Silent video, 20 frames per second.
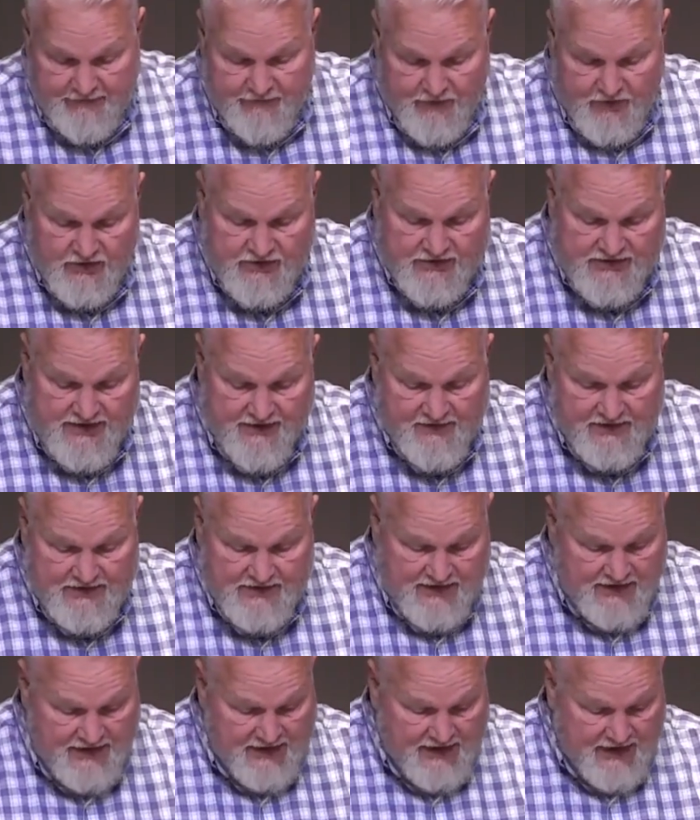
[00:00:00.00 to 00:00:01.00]
In verse
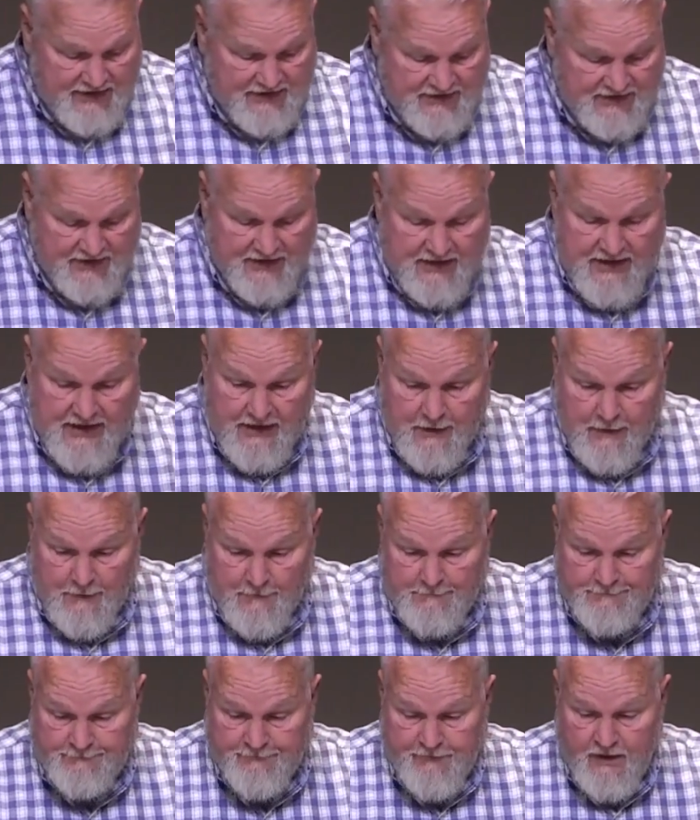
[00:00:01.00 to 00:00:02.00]
17 and 18
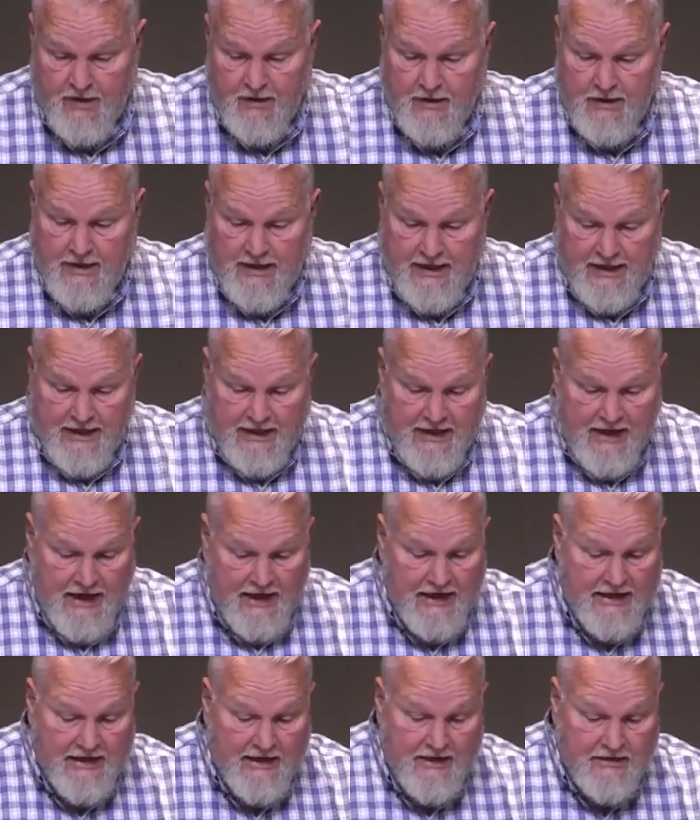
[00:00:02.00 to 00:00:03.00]
now, "And
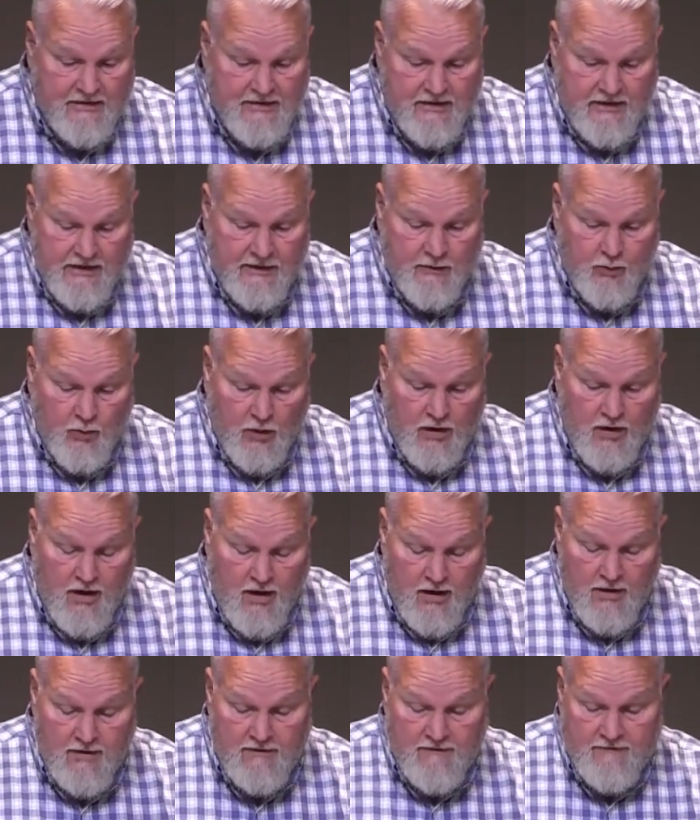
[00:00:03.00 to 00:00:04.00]
I indeed will
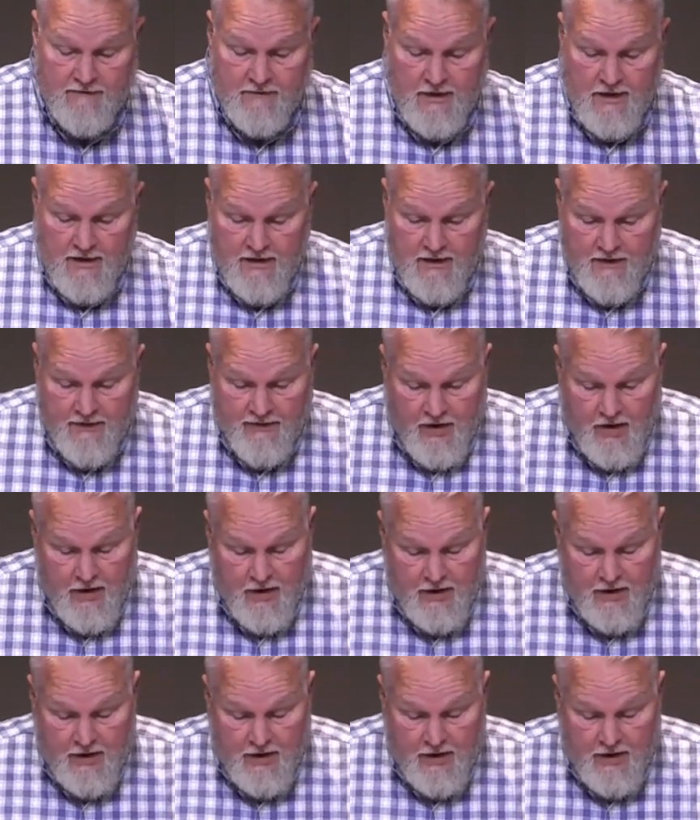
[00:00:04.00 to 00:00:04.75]
harden the